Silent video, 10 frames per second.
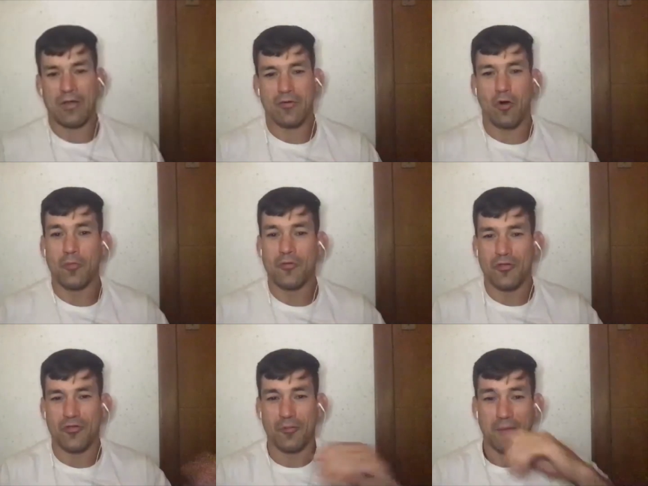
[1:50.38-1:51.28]
hope to
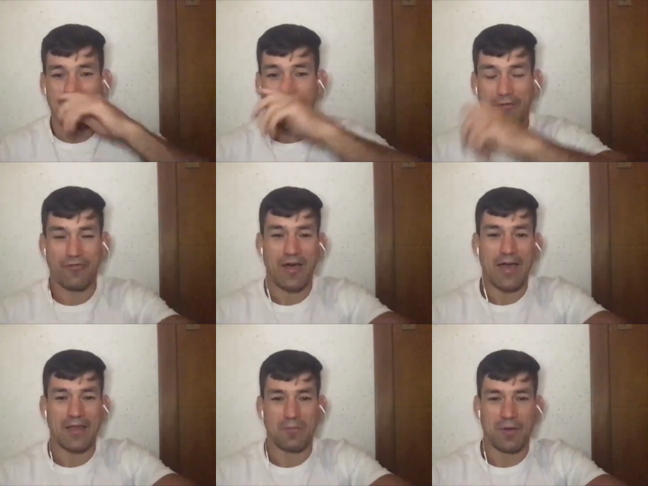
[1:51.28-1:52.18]
submit the
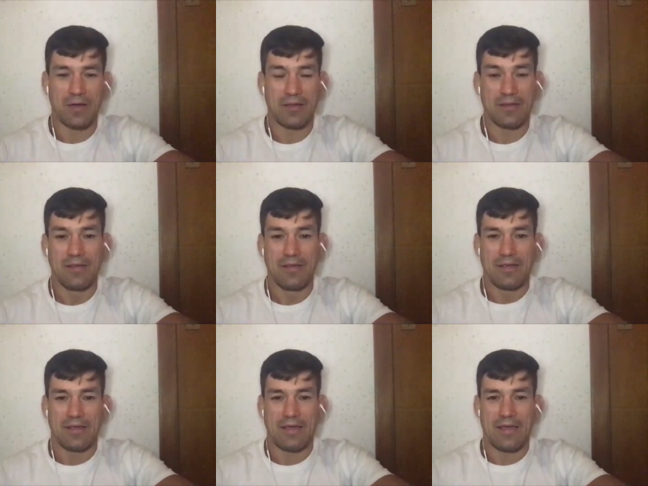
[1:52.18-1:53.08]
fight but
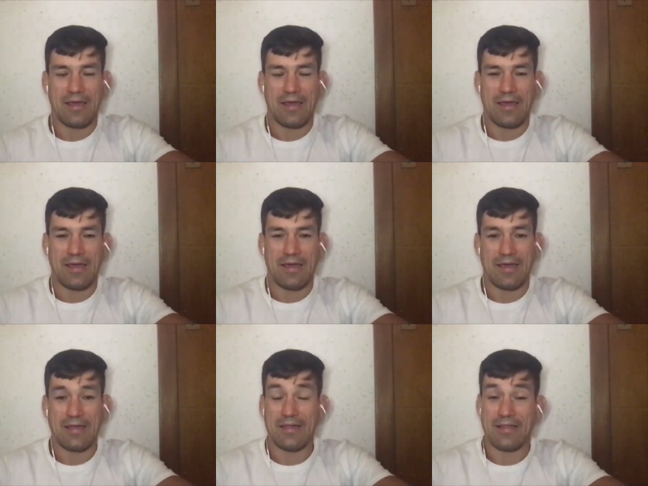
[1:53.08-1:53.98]
uh,
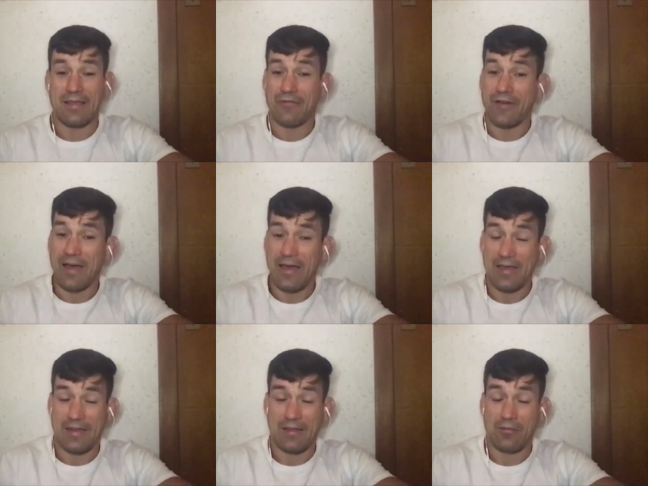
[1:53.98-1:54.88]
he's a tough guy
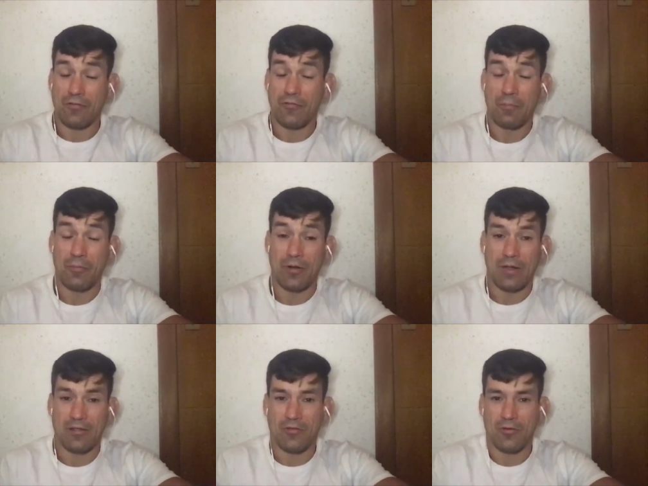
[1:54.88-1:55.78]
and a tough
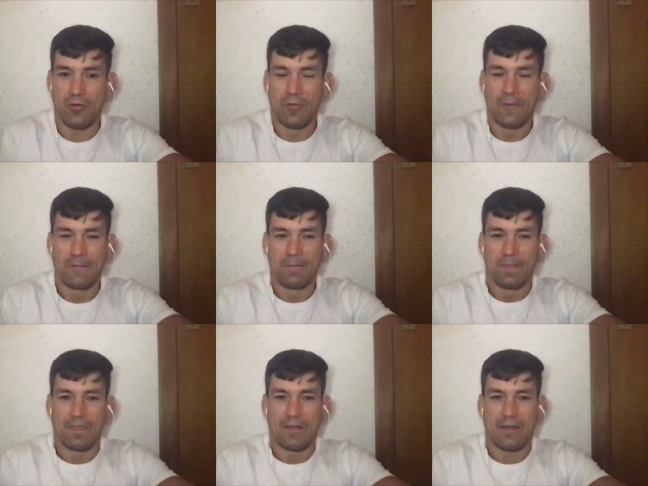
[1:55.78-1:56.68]
opponent. So
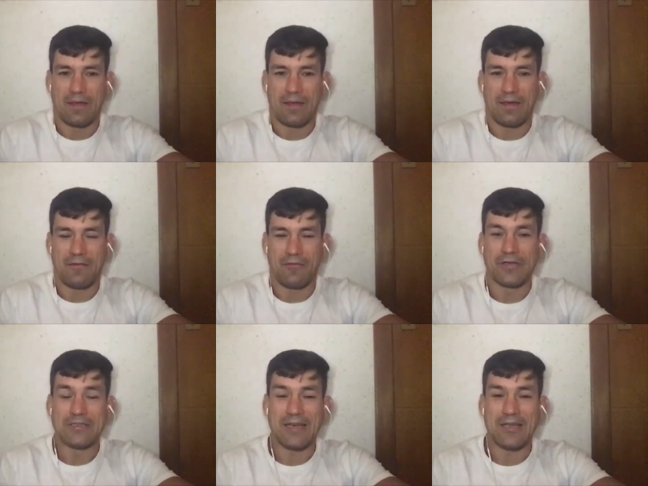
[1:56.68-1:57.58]
uh,
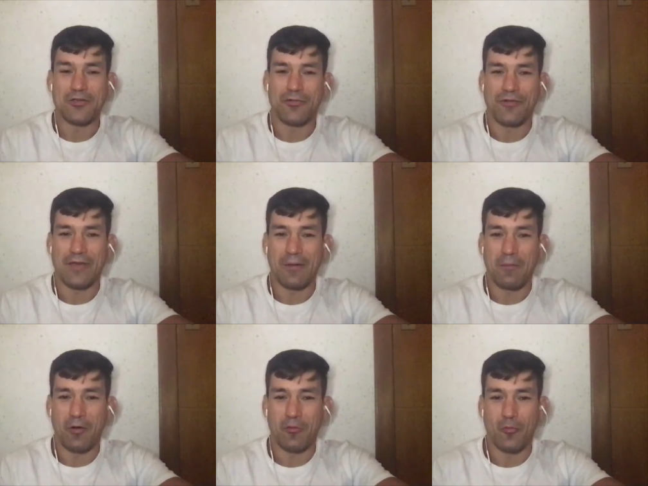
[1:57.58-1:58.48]
first, I need to think
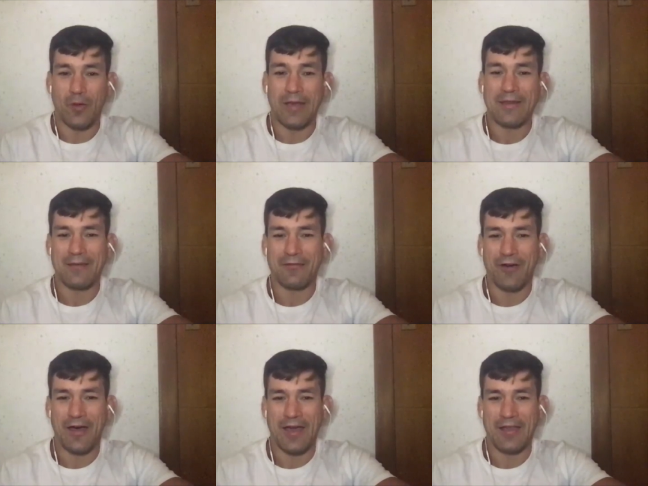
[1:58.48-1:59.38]
about winning the
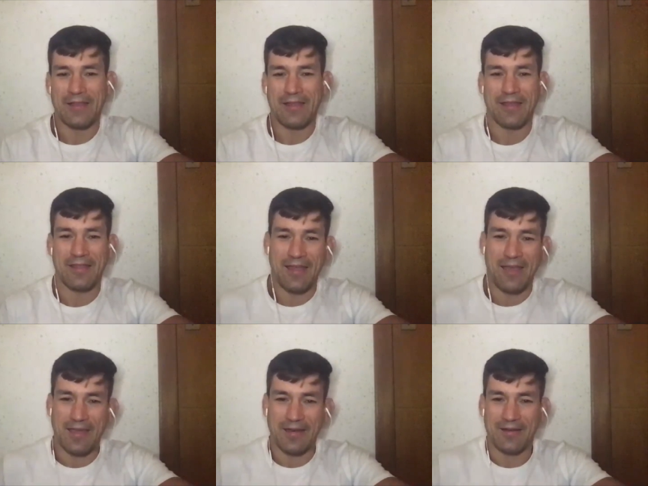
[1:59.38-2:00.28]
fight, and
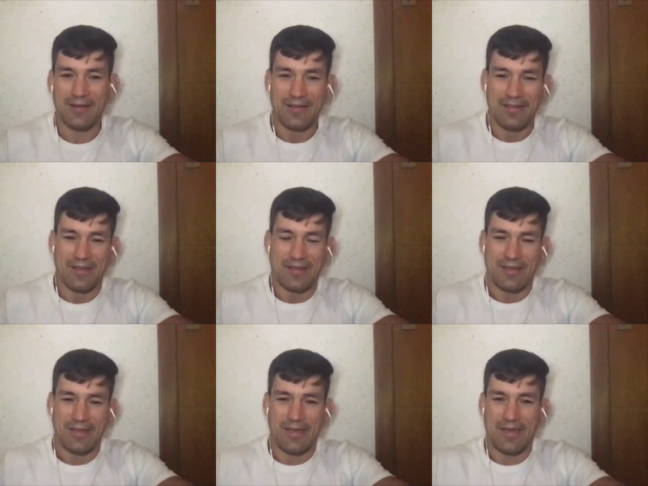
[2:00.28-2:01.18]
then
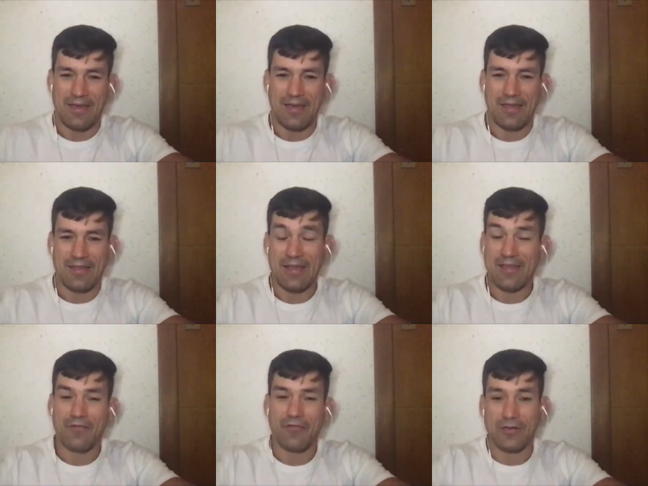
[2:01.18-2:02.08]
uh, that's
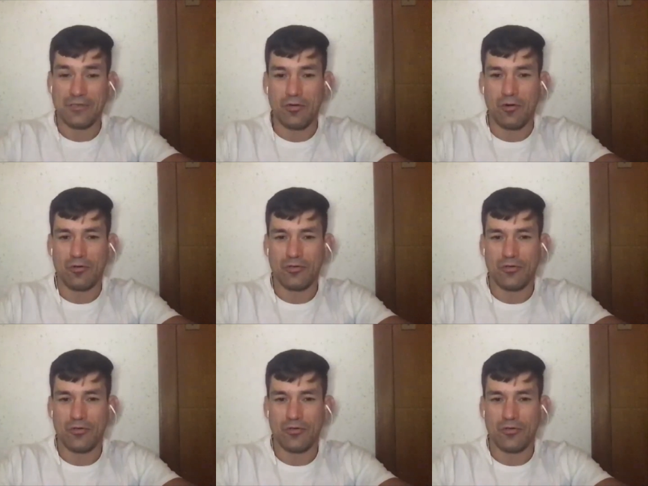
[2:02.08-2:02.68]
the first goal. So it